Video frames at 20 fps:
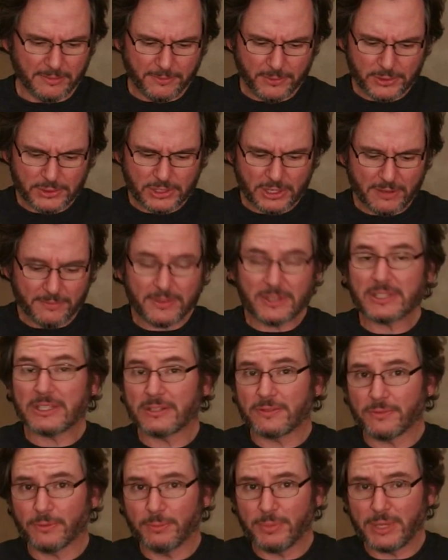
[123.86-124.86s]
First off, this
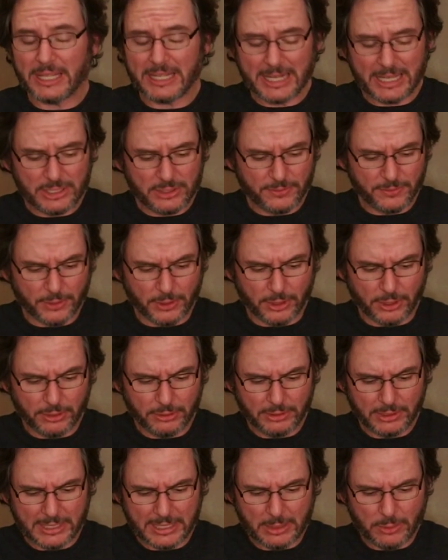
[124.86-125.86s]
is from B&H Photo.
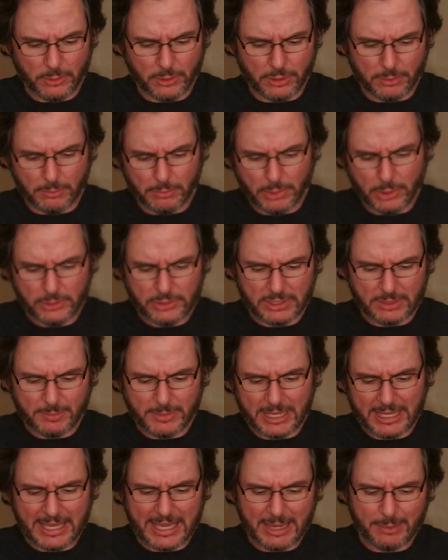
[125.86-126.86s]
I order most of
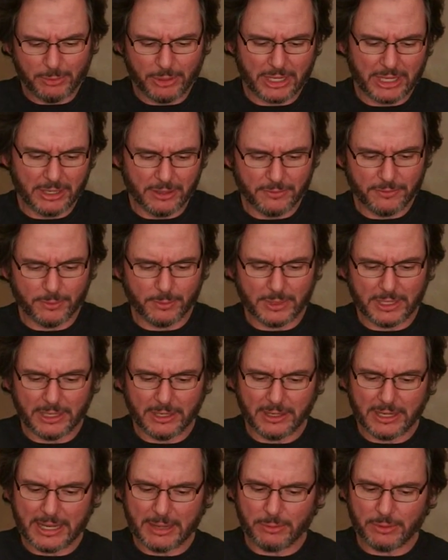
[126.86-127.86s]
my camera gear from
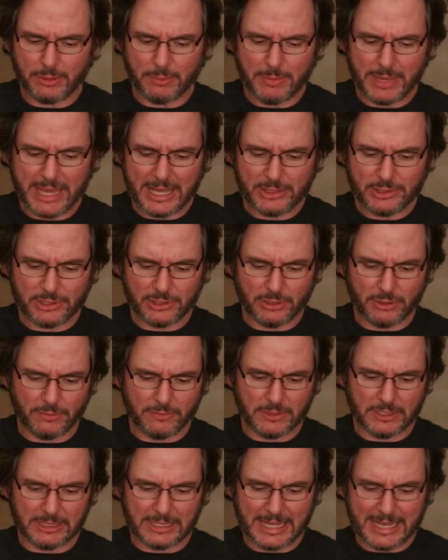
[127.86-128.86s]
there. I would imagine
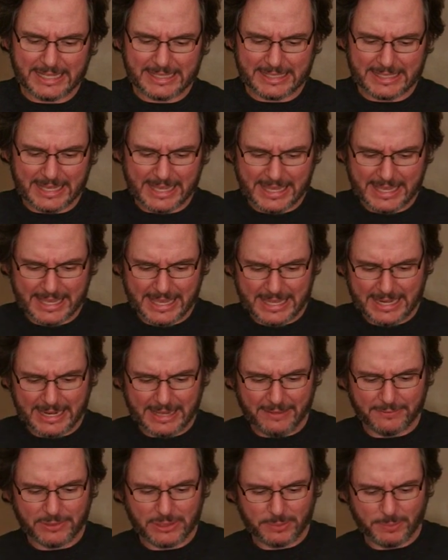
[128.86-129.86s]
over the last decade
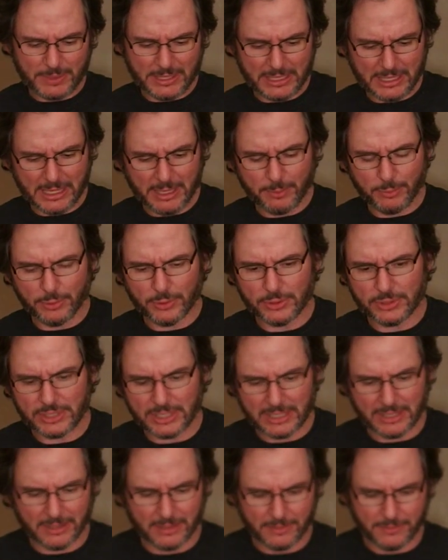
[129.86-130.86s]
I've spent upwards
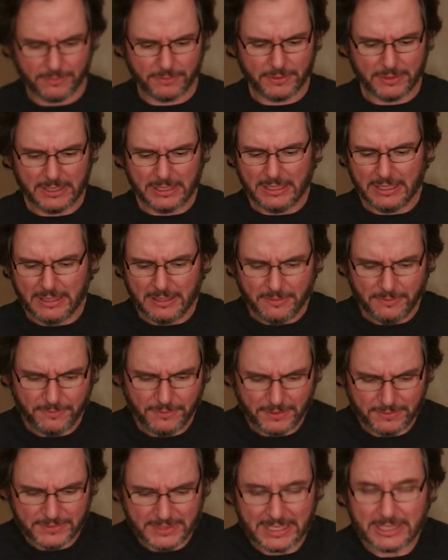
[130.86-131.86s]
of
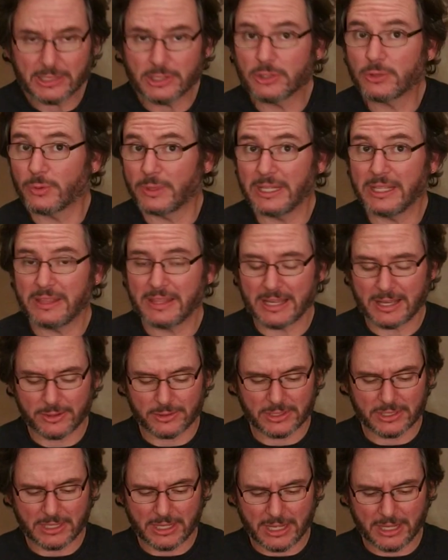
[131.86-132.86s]
$15,000 to
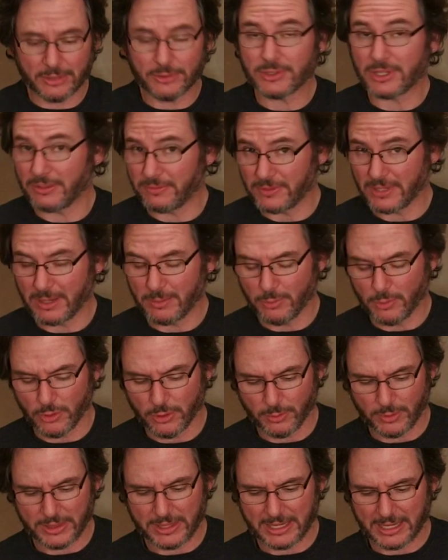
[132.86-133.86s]
$20,000, if not
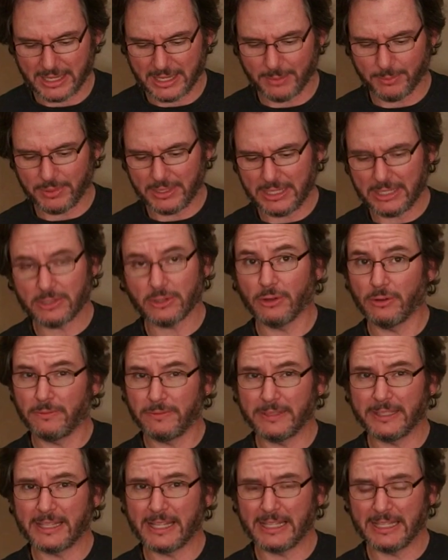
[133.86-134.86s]
more, with that company, so
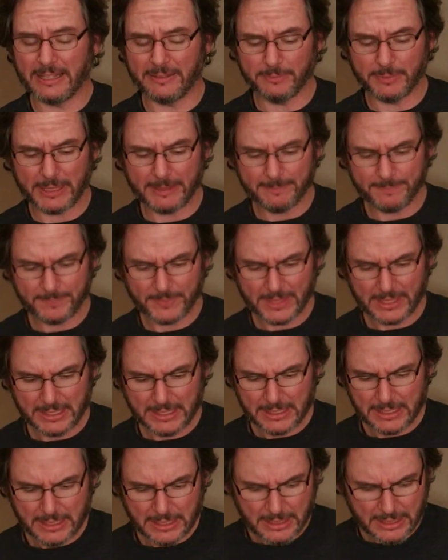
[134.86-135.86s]
hopefully they love me.
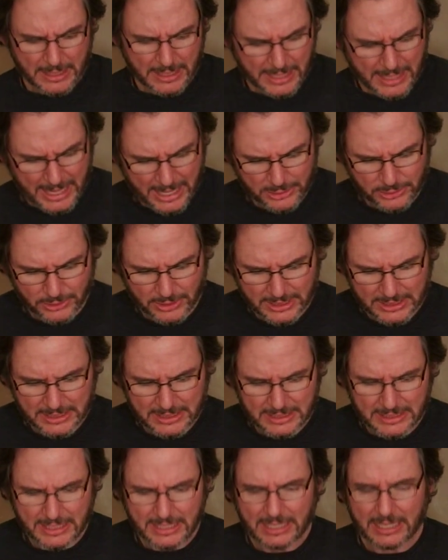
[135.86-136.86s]
As you can
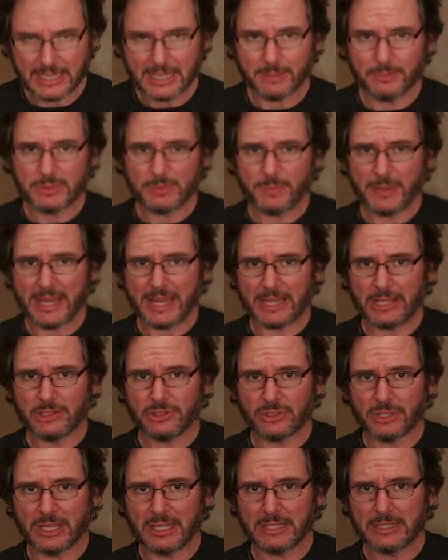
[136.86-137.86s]
see, it comes
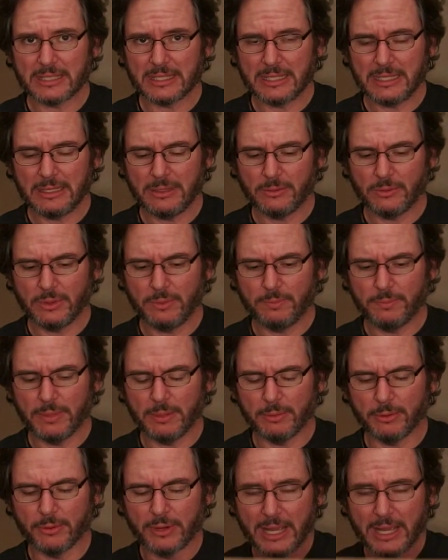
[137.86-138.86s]
packaged nicely with bubble